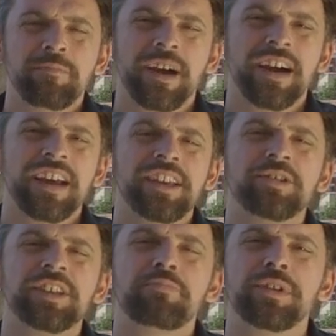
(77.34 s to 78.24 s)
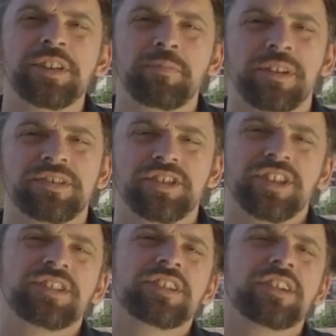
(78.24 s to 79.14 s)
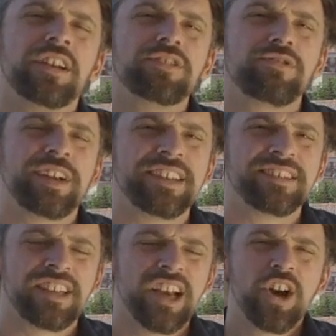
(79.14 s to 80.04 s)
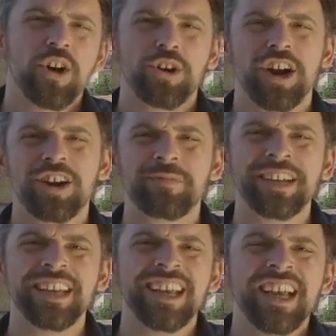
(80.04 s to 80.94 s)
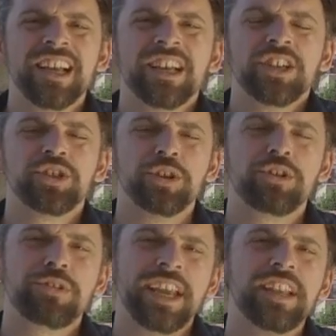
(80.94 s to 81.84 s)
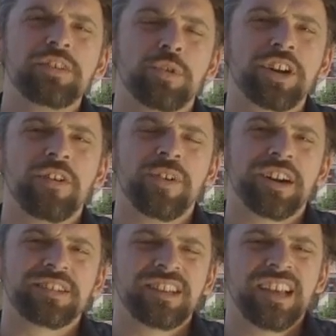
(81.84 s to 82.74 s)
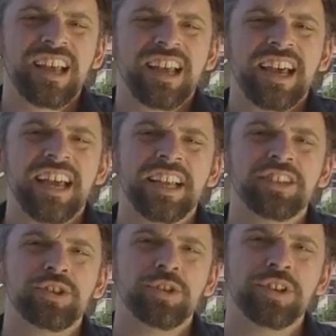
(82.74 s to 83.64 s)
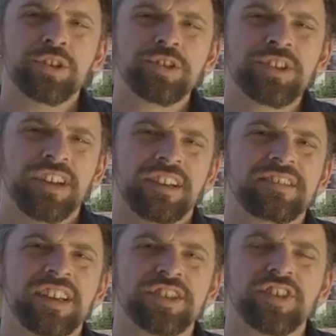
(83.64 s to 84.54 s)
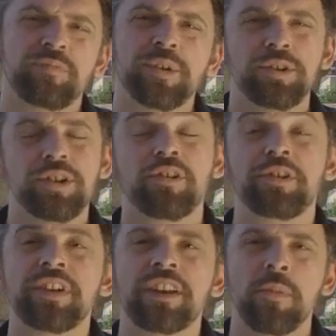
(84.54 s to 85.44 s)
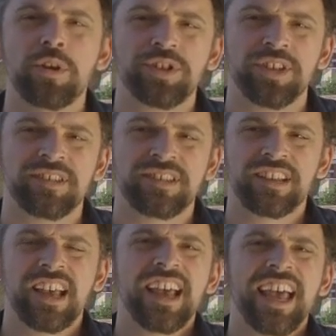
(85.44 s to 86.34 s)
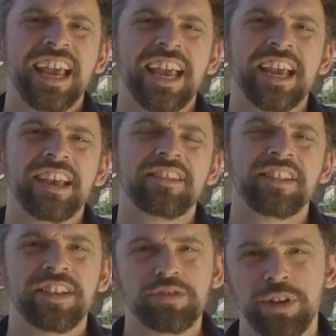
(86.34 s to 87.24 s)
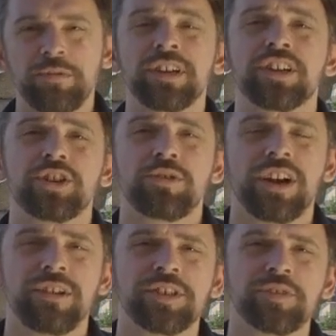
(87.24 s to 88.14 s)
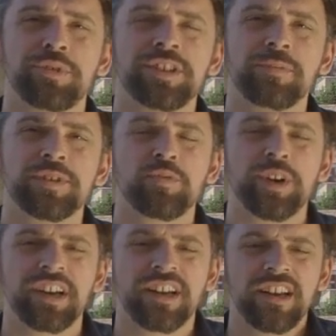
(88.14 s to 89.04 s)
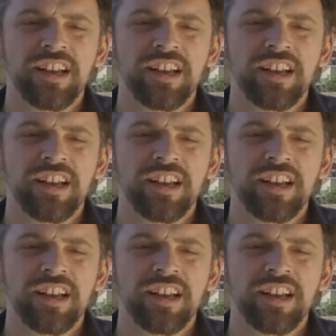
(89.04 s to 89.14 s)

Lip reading: by using principles such as contrast or harmony to create work of art and to induce in us a sense of beauty or even emotions. And this week we're going to show you how these principles work.